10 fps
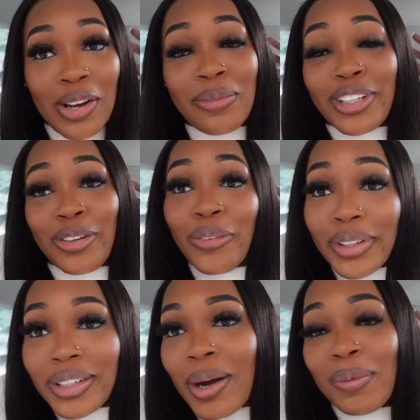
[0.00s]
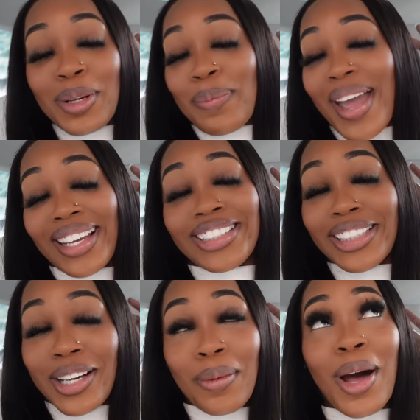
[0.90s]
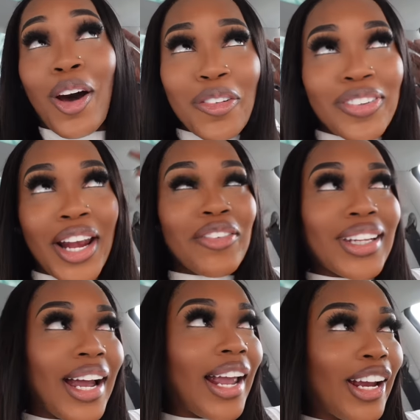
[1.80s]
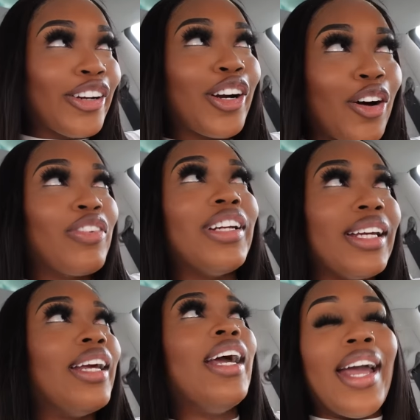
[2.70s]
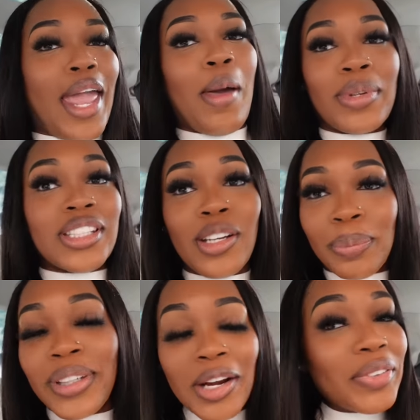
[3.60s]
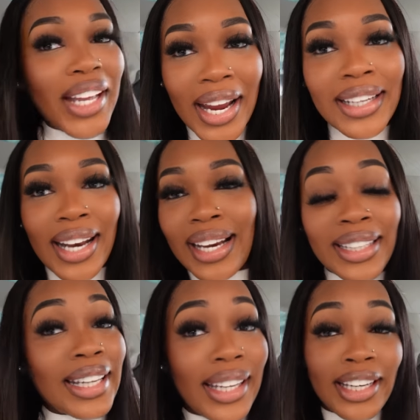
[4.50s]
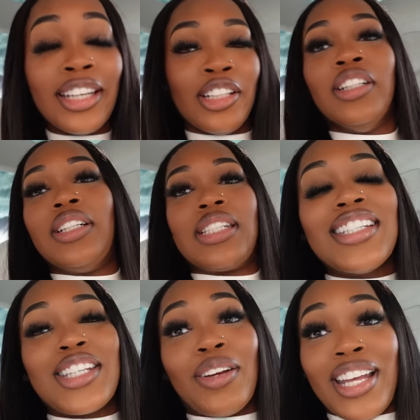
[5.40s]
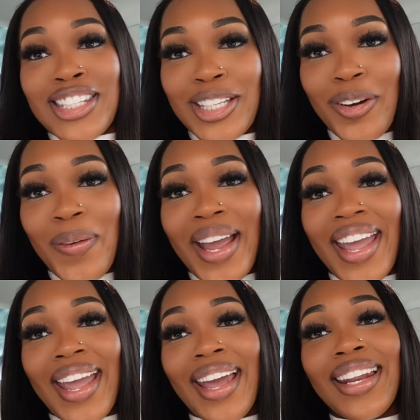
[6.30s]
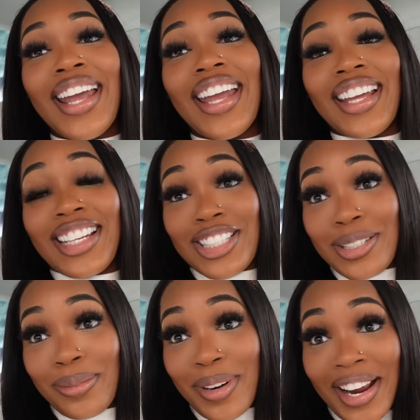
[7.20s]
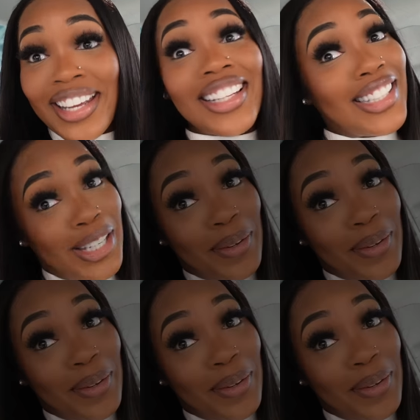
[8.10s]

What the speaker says: gonna go in here, open the package up. Hopefully everything in here, hopefully Amazon put everything that I need in here. So let's go ahead and let's jump right into